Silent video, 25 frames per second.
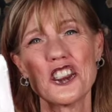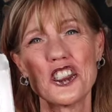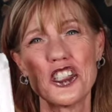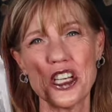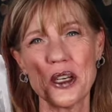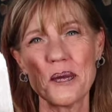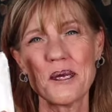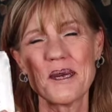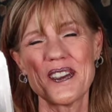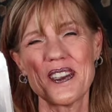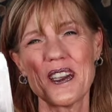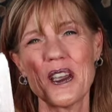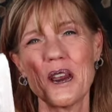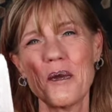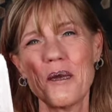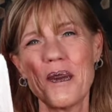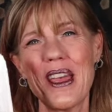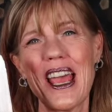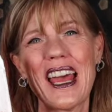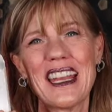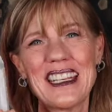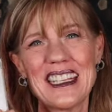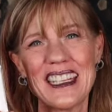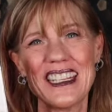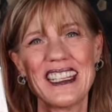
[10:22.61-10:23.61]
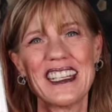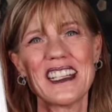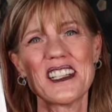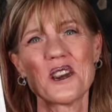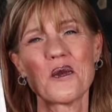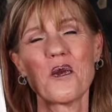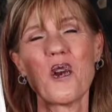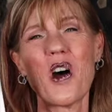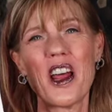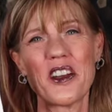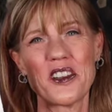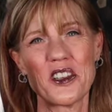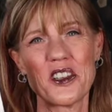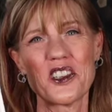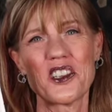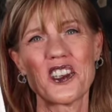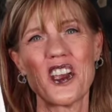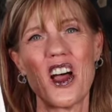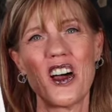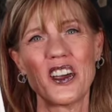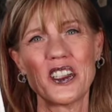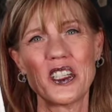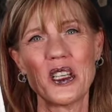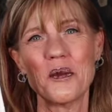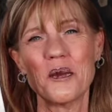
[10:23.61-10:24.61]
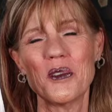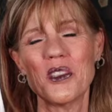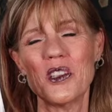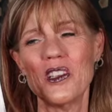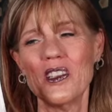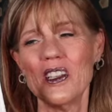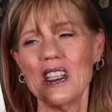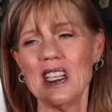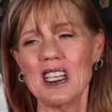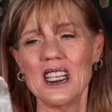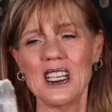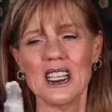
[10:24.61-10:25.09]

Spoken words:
gypsum and it is water soluble.